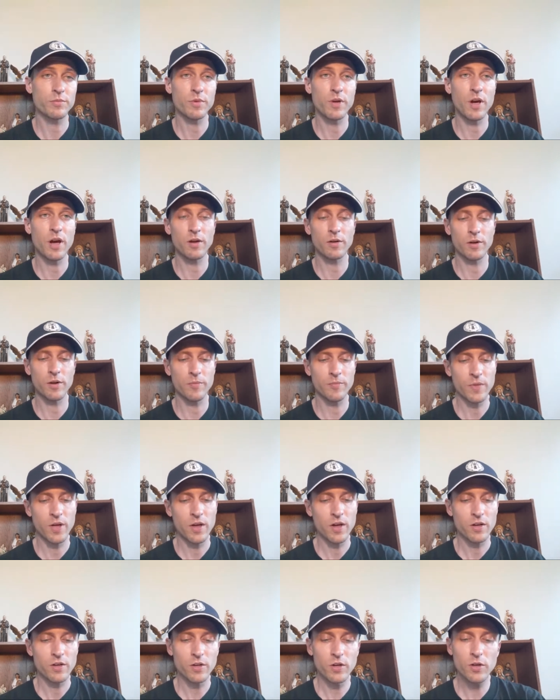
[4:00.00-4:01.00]
I don't know.
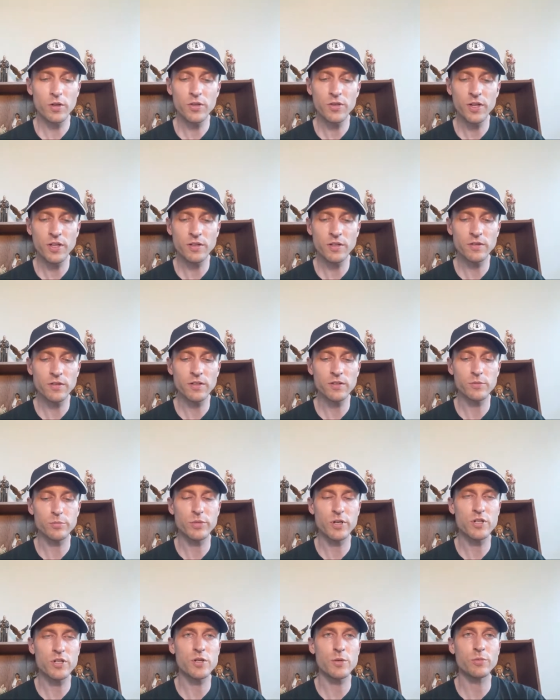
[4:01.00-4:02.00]
Good thing that these
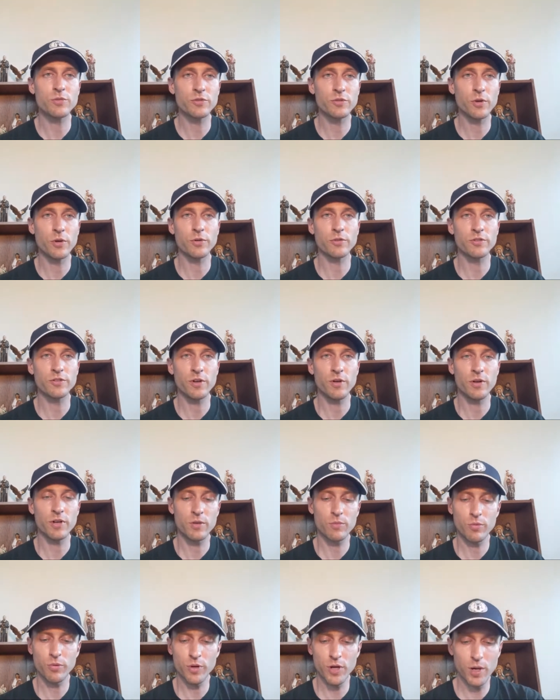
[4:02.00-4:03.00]
bishops don't sell any
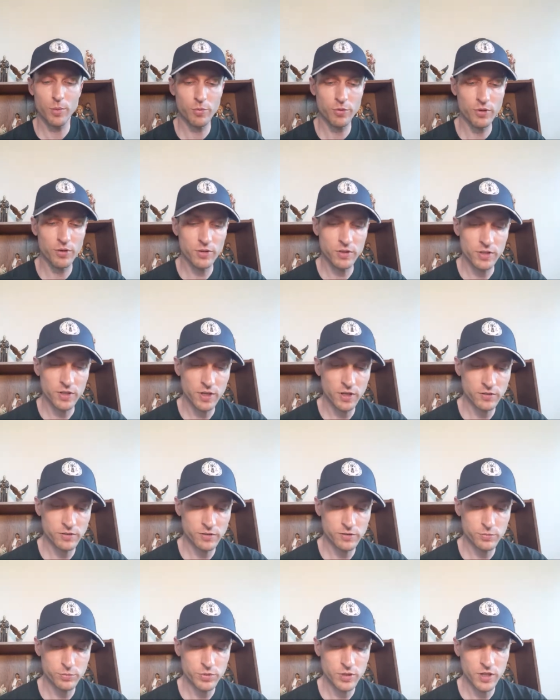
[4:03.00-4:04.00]
property to the
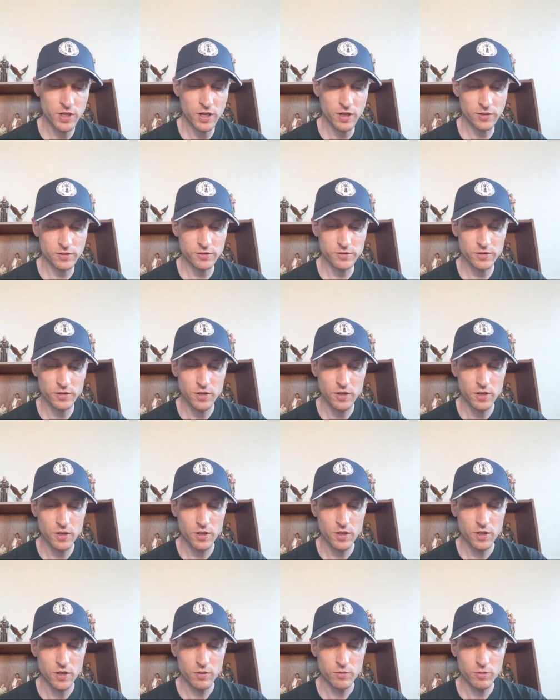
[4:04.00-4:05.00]
SSPX.
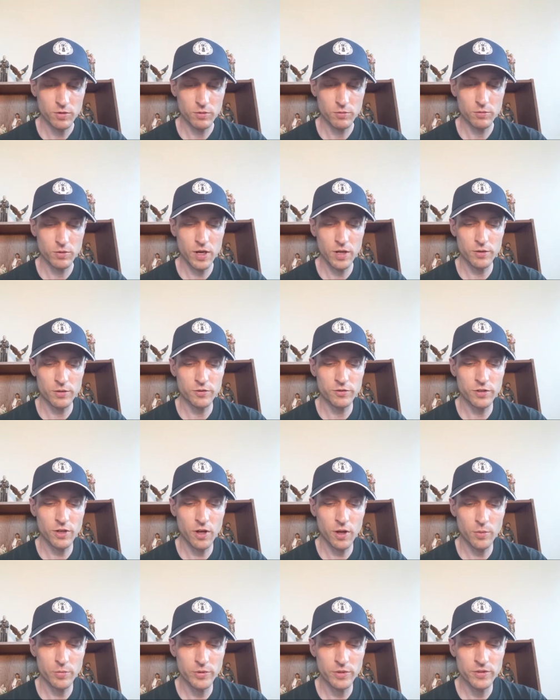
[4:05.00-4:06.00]
They would rather sell
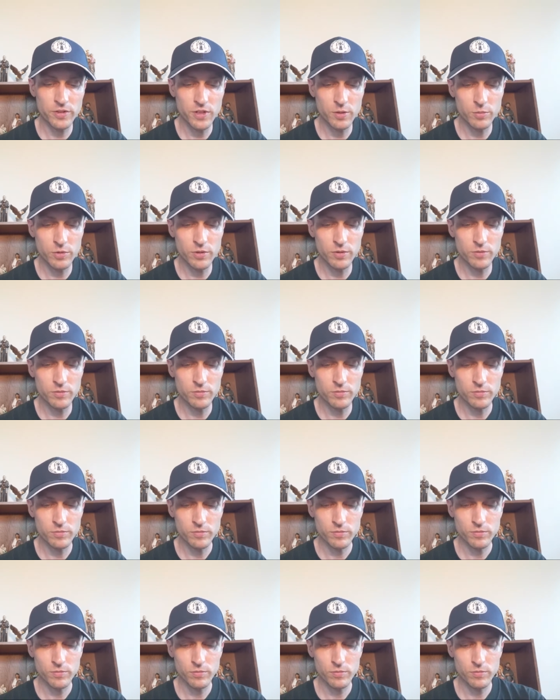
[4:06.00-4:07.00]
them to demon
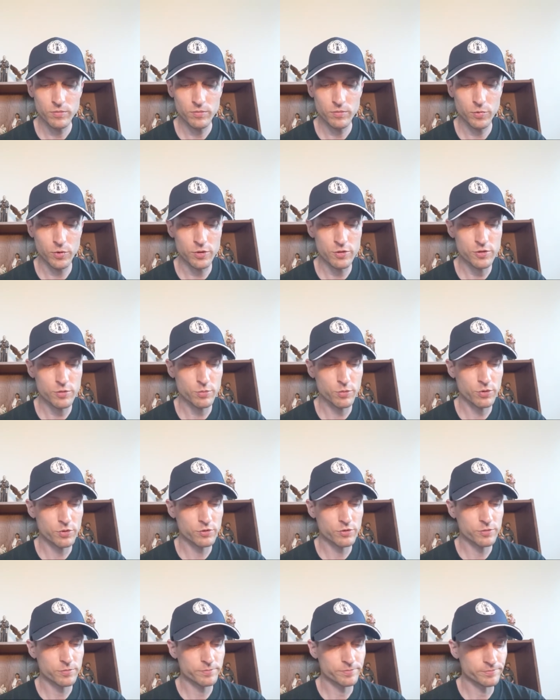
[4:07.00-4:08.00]

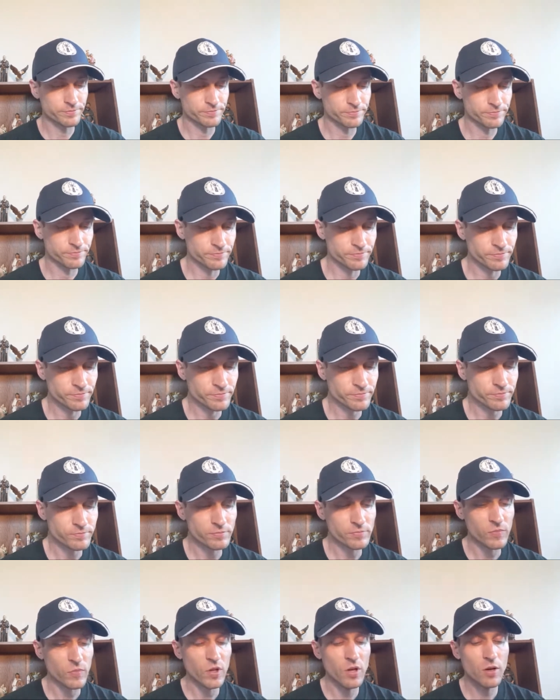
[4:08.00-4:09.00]
worshippers.
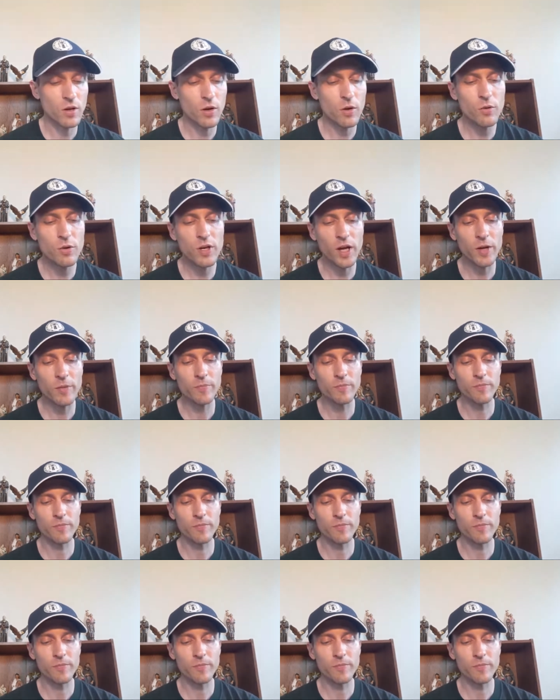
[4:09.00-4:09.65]
Okay.